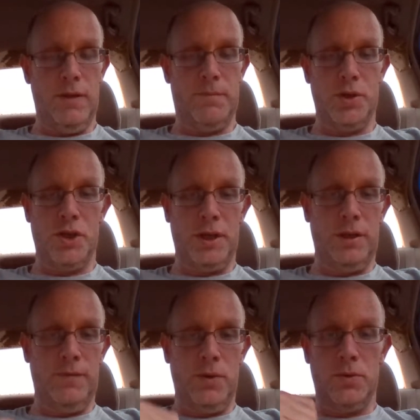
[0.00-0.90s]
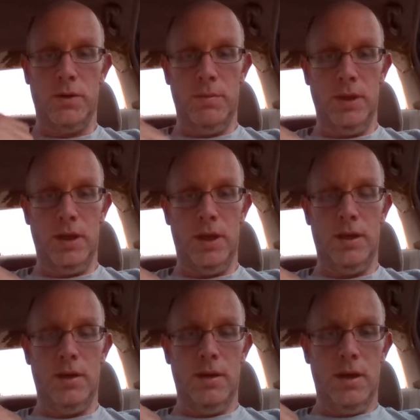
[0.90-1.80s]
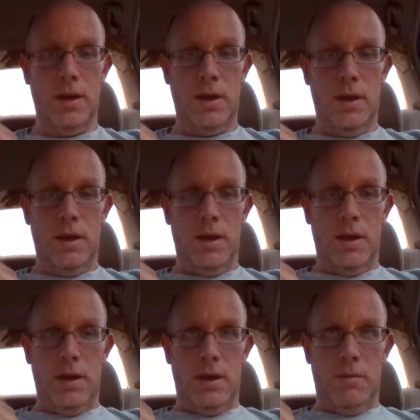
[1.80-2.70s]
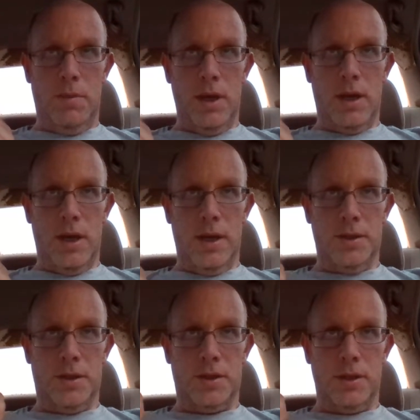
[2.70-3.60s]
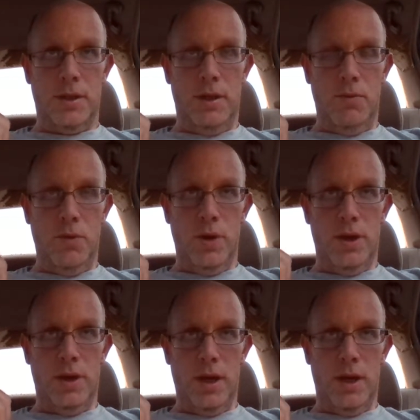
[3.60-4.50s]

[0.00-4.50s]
of projecting vulnerability, because it would